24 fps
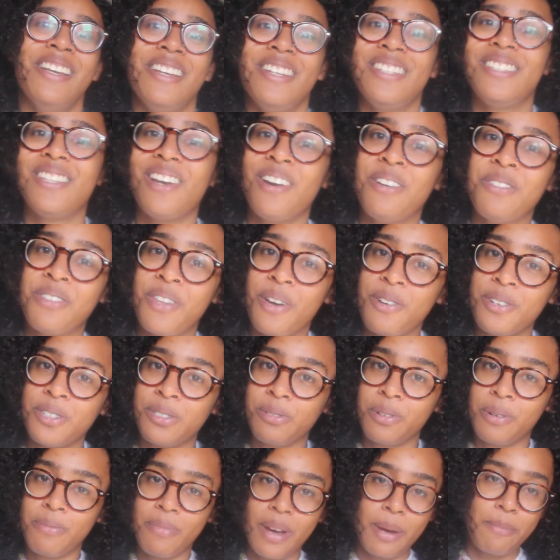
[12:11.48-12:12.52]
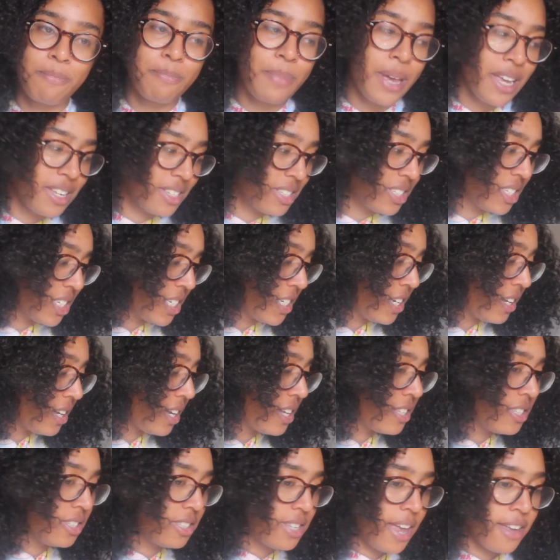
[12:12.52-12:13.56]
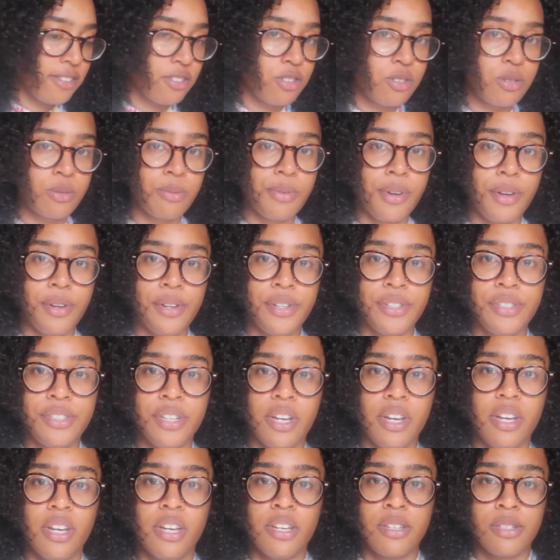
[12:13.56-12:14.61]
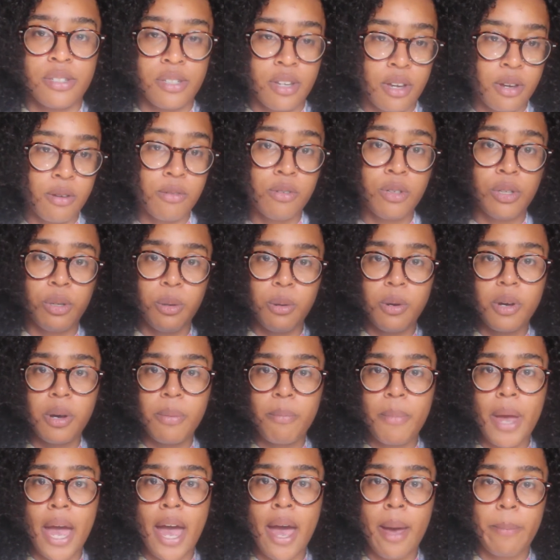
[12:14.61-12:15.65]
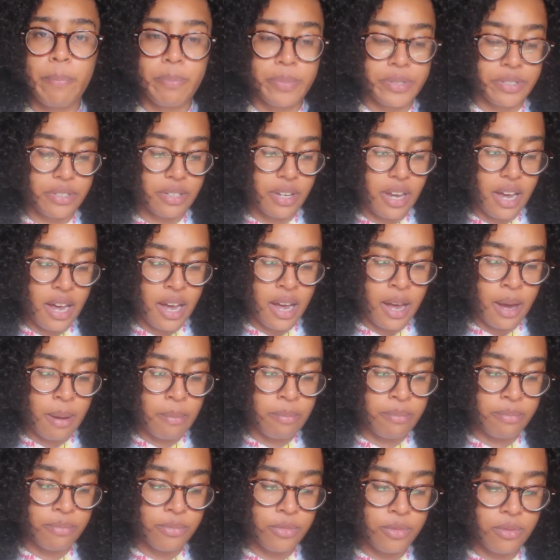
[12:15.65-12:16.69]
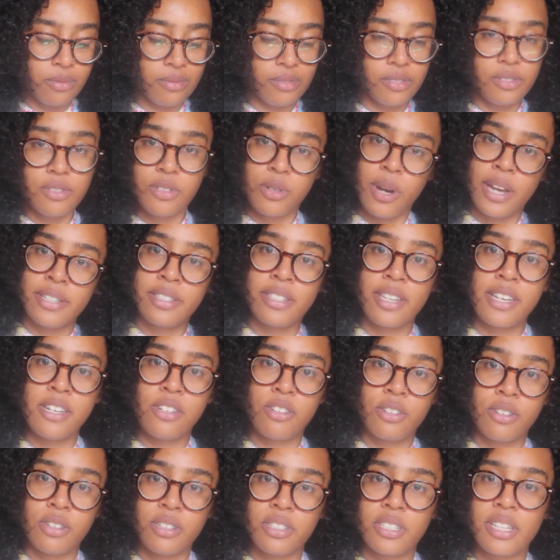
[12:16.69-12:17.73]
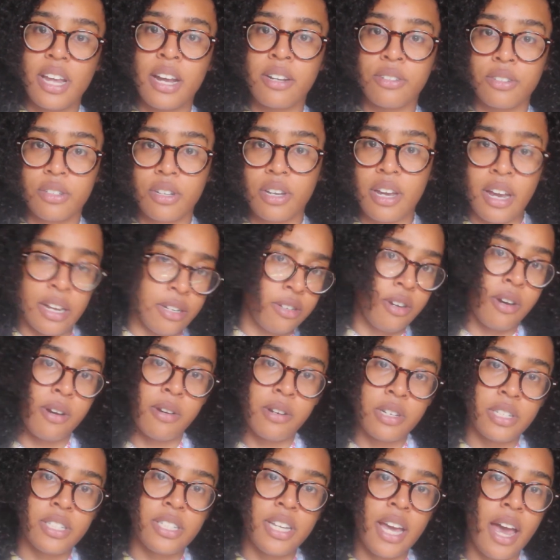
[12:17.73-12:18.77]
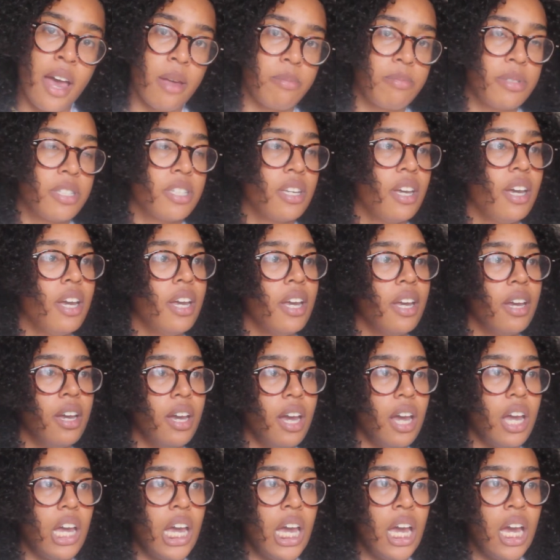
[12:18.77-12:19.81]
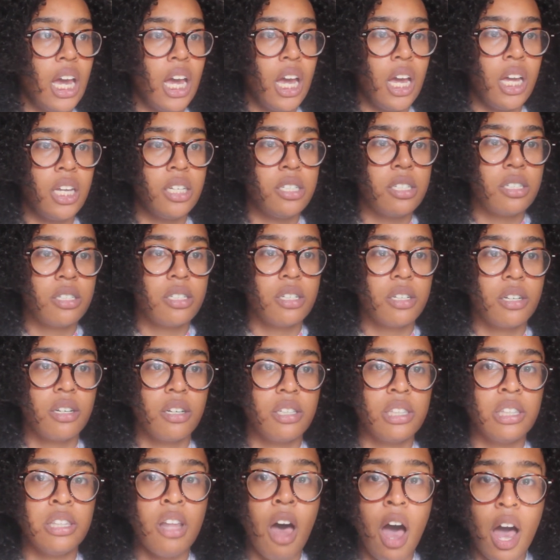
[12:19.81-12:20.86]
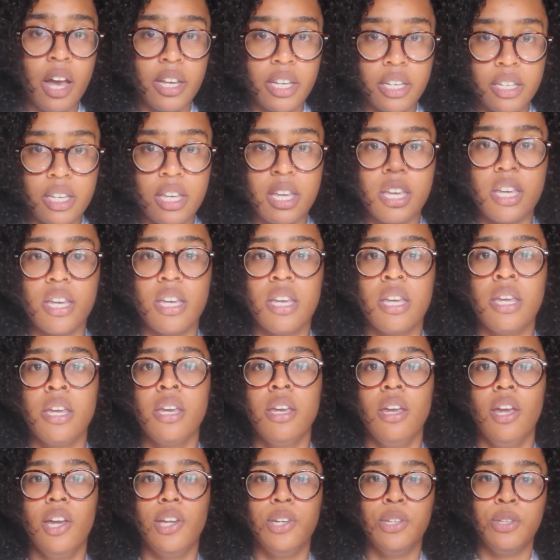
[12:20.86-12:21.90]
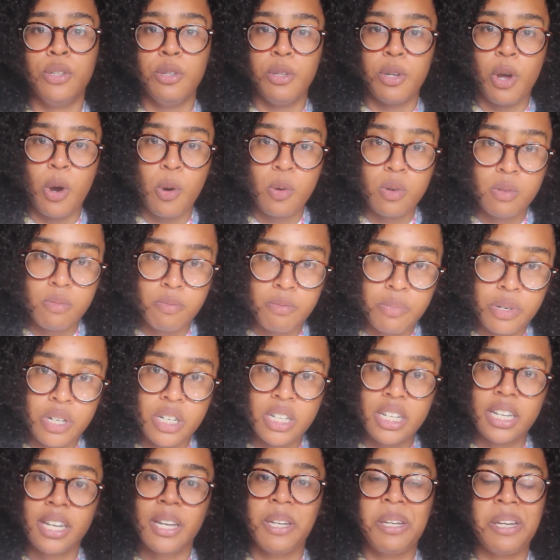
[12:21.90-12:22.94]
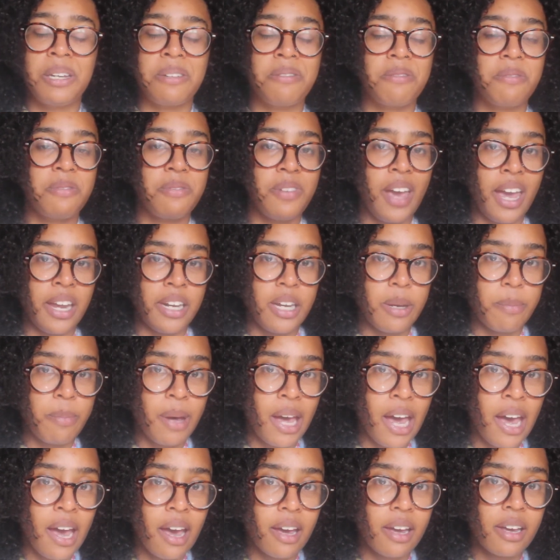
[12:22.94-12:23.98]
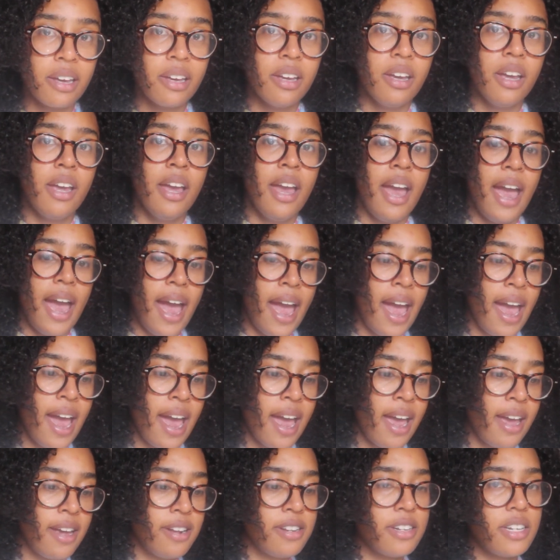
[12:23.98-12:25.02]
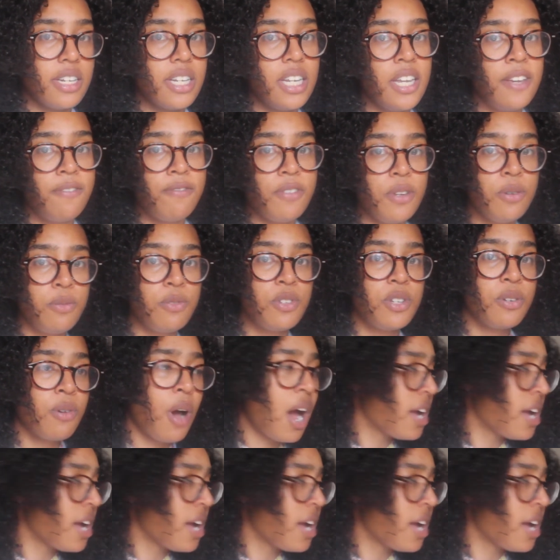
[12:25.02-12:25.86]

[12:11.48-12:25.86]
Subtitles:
So those were my basic essentials. So Google Maps, translation / in currency apps, and lock and key, notebook, and fanny pack. And if you do